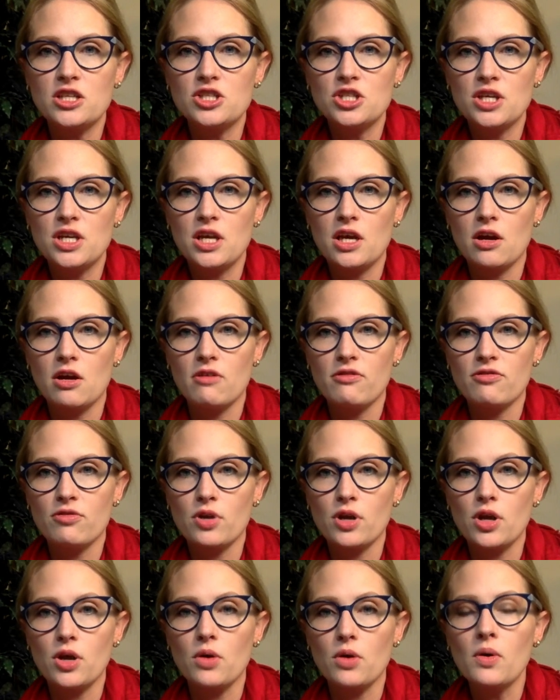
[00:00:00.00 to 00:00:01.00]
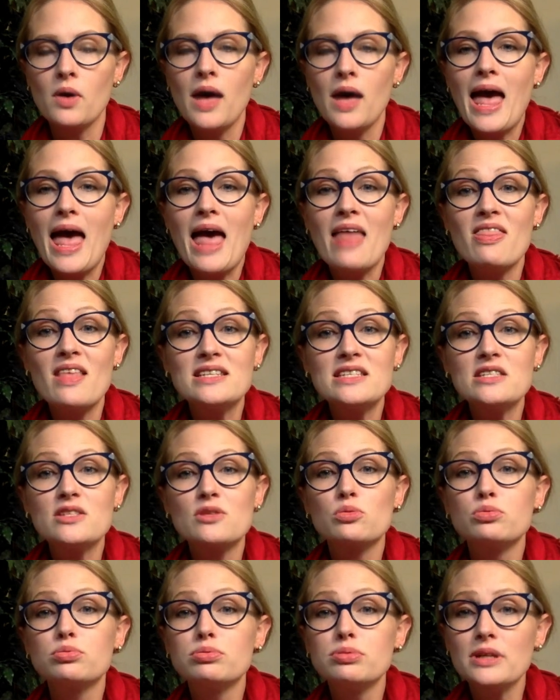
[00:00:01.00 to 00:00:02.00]
here for you, and this is a
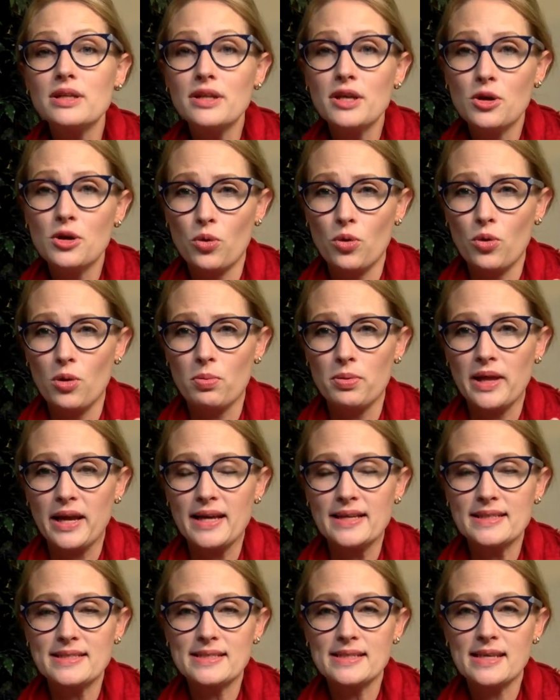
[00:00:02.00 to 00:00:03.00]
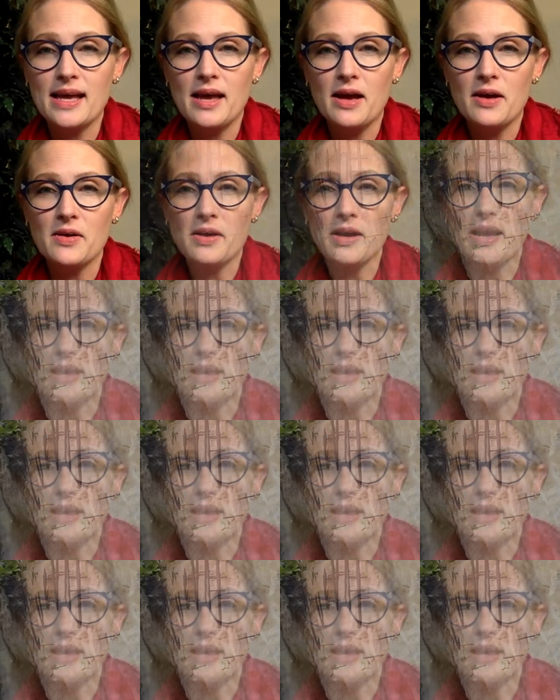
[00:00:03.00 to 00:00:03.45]
really cool place. Okay,